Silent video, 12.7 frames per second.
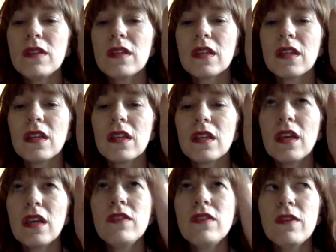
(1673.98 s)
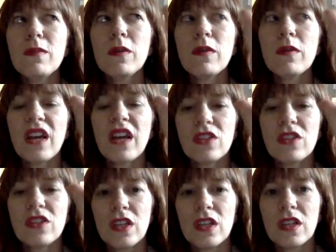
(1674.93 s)
like The Gift of
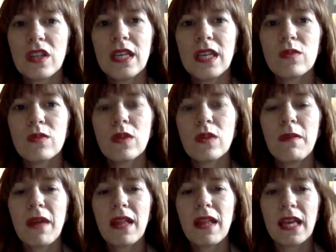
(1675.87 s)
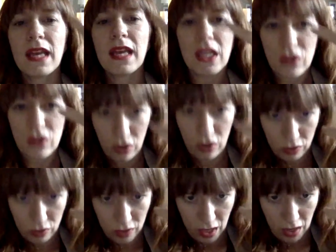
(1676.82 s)
Imperfection is really about like
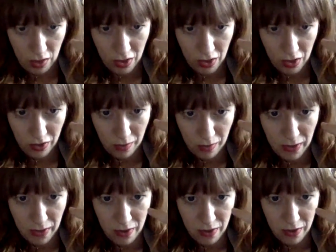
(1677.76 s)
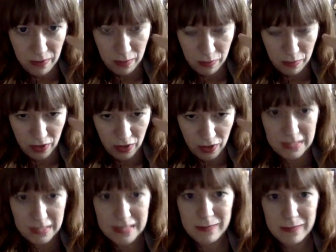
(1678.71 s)
internal dialogue about being a
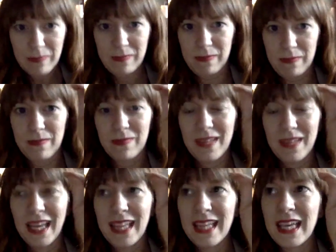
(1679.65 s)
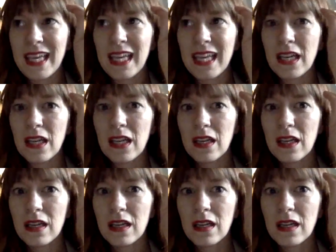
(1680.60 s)
perfectionist. And then,
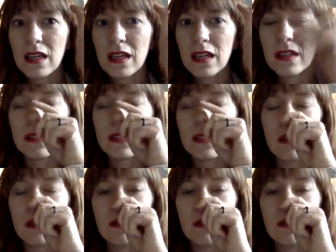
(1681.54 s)
let's see.